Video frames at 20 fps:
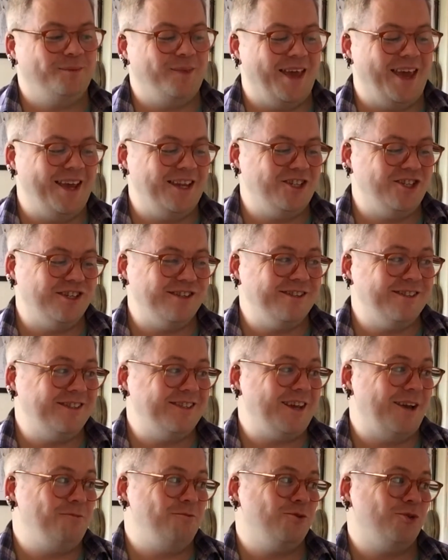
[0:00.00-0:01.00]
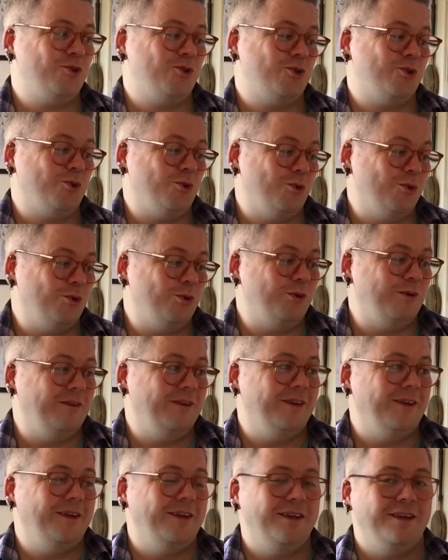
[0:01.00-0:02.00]
It just sounds so
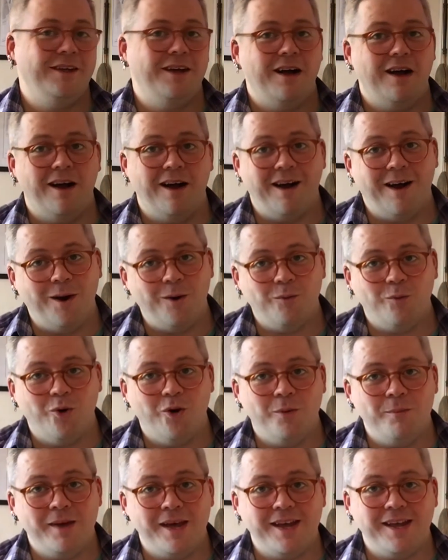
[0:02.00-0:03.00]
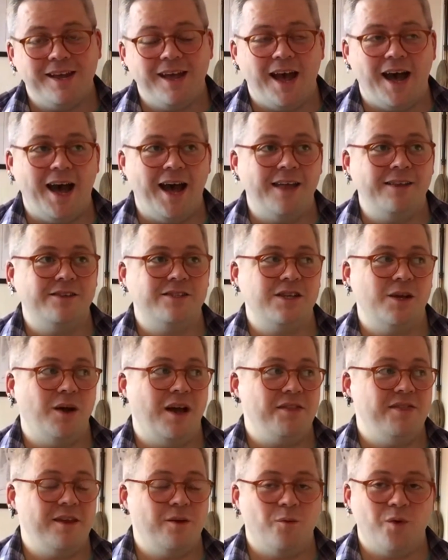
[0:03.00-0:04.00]
heartwarming, and
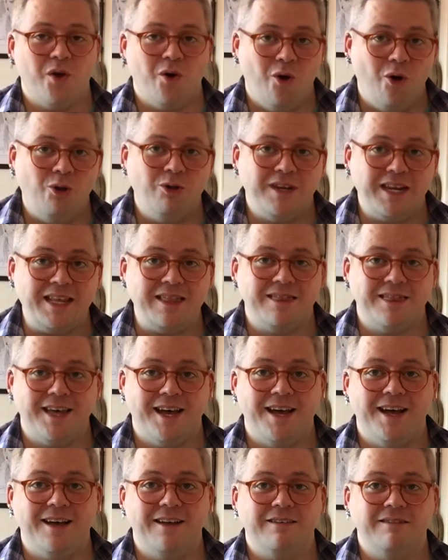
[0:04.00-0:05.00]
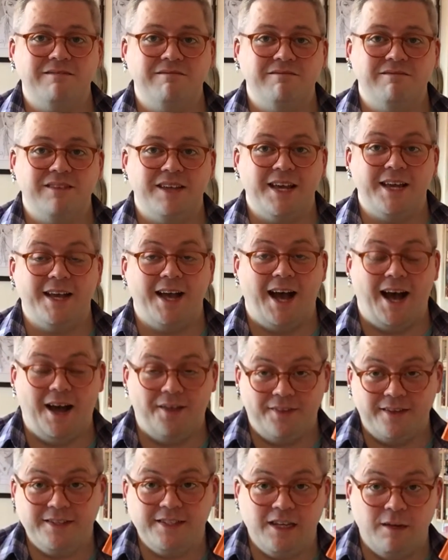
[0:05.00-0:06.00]
I think we all need that
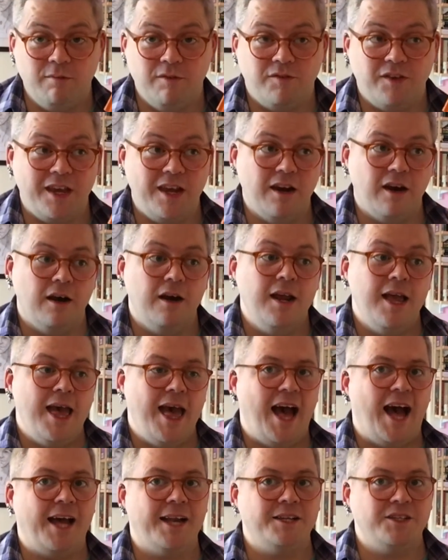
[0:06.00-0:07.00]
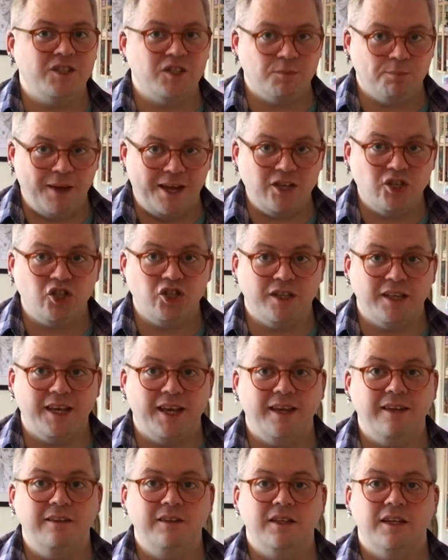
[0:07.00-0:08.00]
at this time of year, and
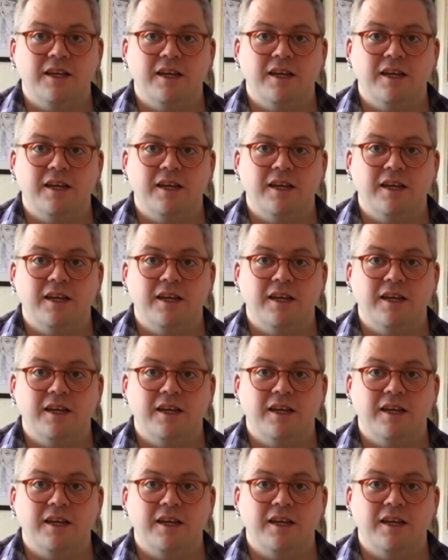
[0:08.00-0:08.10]
especially